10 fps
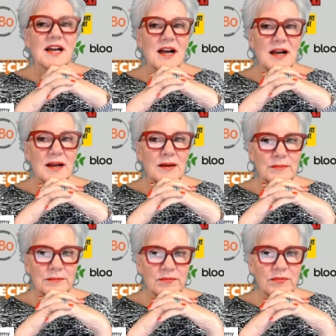
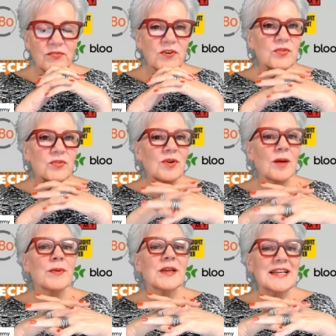um,
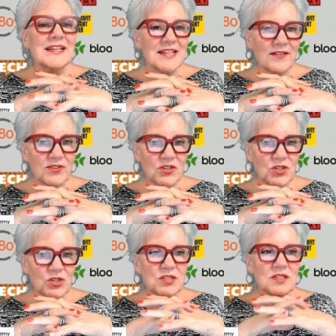philanthropic
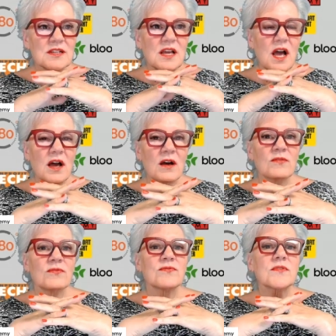endeavors
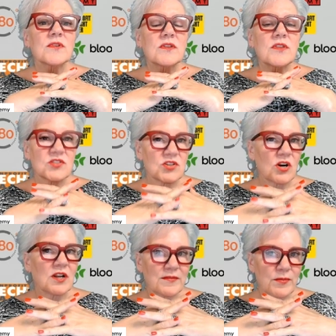of the
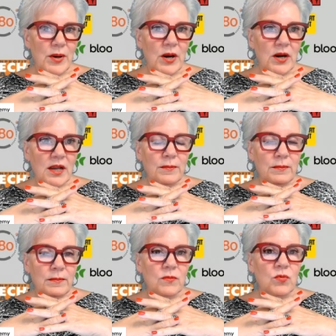starting of America,
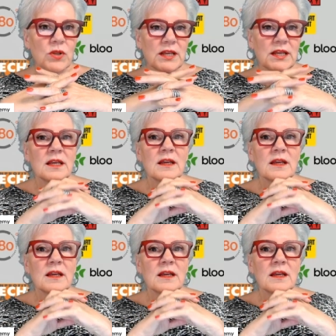really,